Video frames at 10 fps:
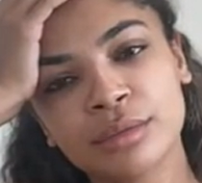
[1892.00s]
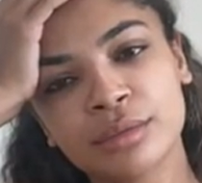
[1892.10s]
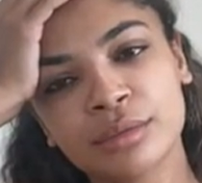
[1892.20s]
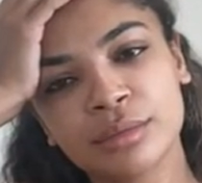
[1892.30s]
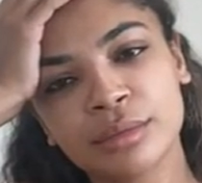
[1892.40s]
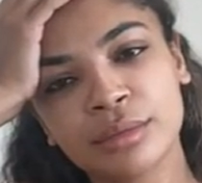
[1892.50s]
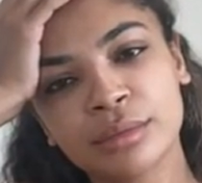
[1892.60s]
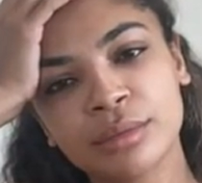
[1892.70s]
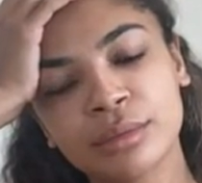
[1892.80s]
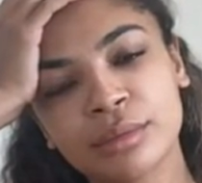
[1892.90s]

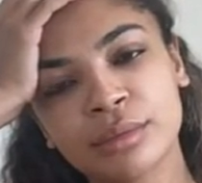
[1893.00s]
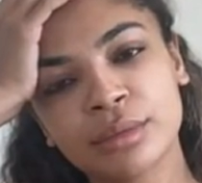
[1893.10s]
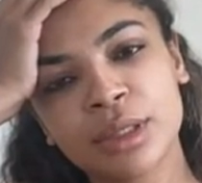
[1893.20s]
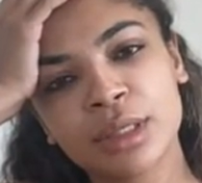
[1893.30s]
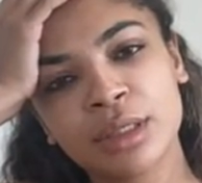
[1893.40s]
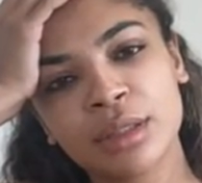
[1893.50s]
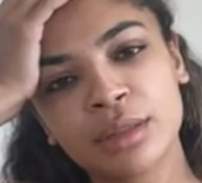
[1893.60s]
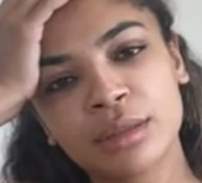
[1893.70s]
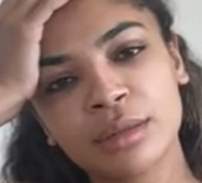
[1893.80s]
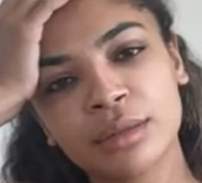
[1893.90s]

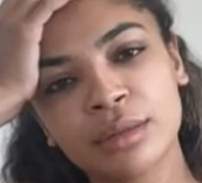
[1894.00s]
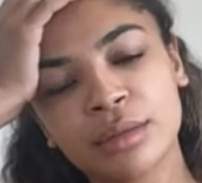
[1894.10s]
(not speaking)